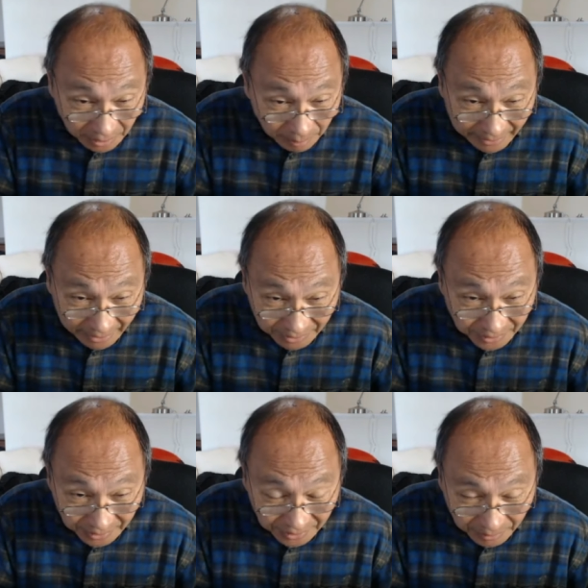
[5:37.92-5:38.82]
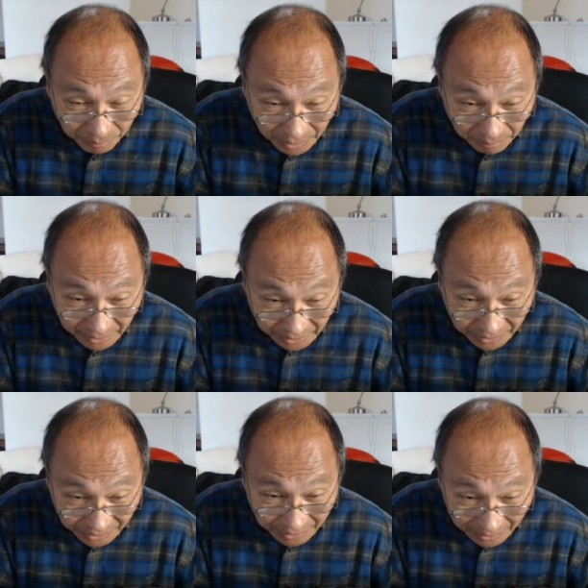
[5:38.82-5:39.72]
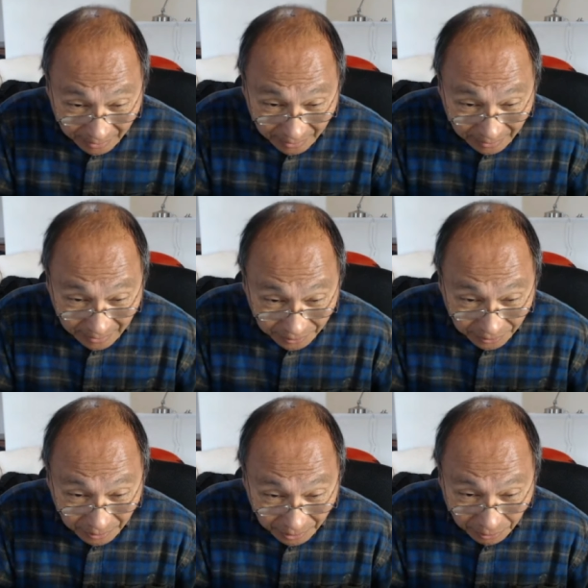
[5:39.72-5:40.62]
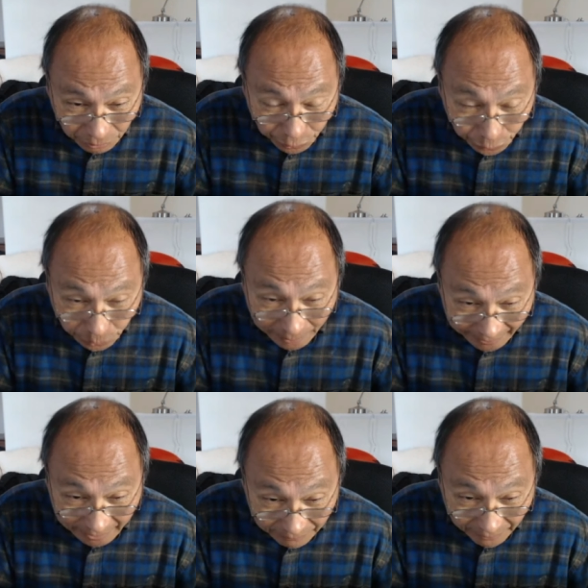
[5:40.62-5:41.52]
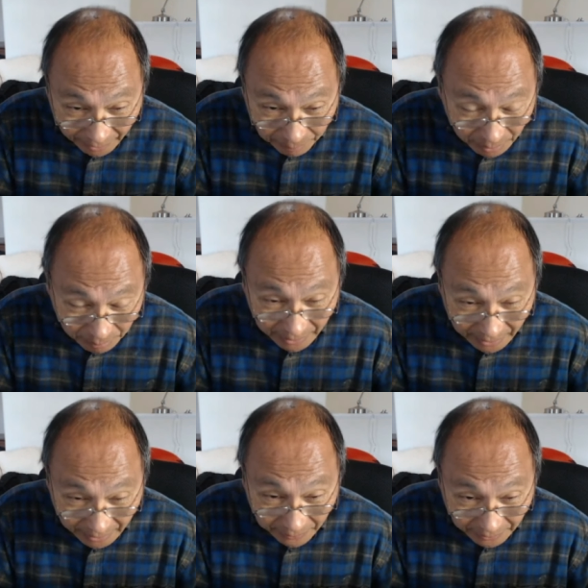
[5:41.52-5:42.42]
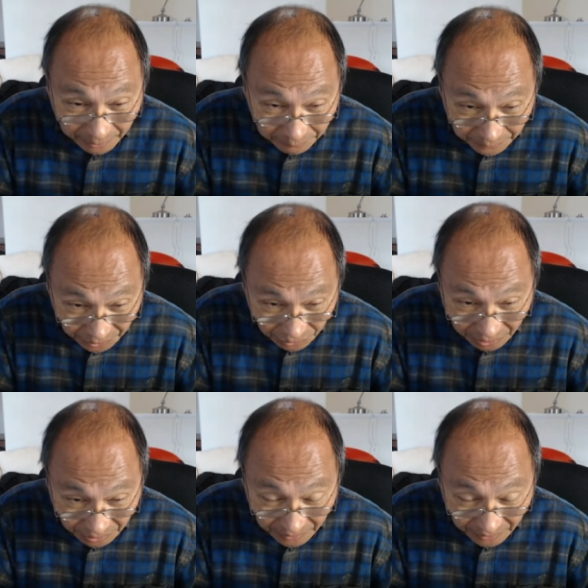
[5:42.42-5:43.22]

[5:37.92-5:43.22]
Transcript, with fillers: capacity simply means you know do you have a public health infrastructure